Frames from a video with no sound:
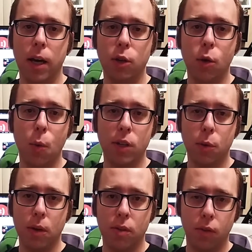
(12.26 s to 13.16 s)
You can watch
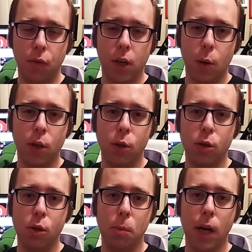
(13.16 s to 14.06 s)
the rest of this video at
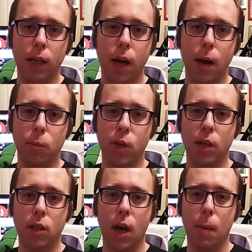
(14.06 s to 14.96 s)

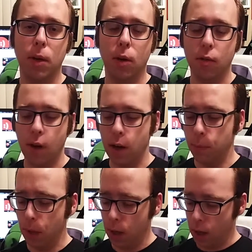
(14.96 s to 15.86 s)
youtube.com/comedy on
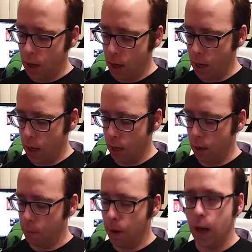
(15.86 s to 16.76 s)
vinyl.
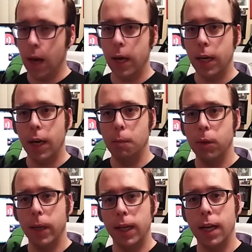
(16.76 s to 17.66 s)
I am
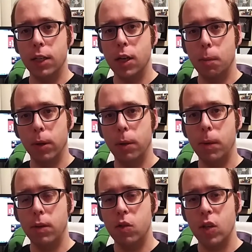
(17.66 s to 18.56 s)
playing catch up a little
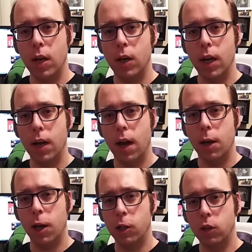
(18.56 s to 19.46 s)
bit. Saturday,
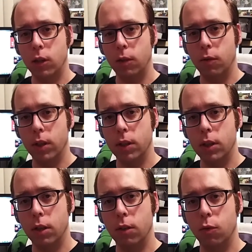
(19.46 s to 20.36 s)
I actually
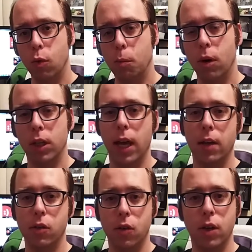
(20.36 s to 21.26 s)
volunteered for
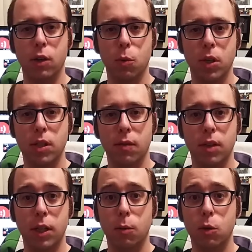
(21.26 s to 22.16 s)
Podcastathon
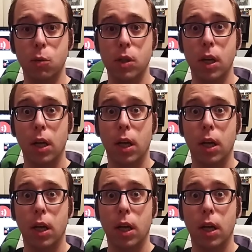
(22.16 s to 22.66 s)
2017, which was